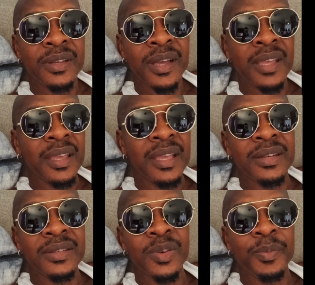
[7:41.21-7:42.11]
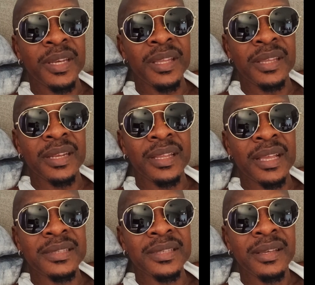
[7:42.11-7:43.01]
And you can just go up on the internet
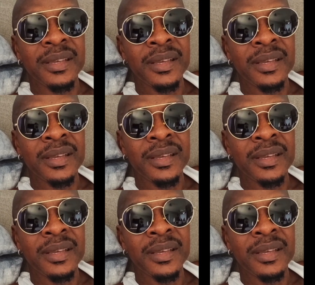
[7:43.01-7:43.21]
and see